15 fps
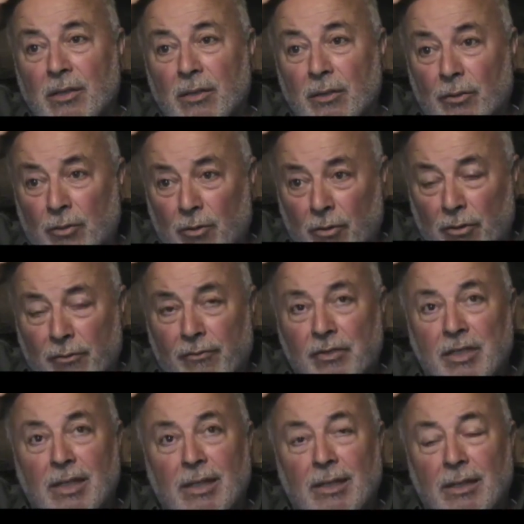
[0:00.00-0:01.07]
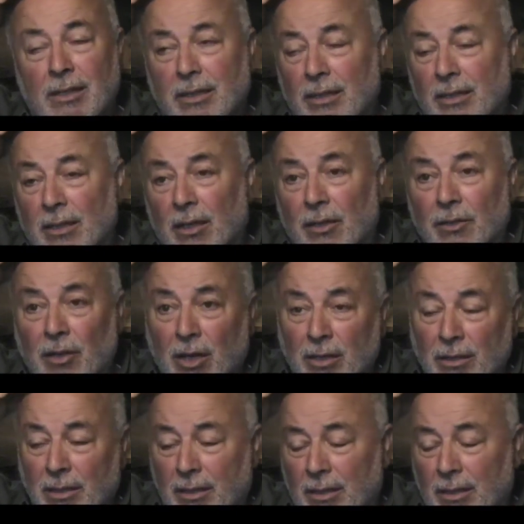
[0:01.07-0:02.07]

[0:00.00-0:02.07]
in the north of Chile that are not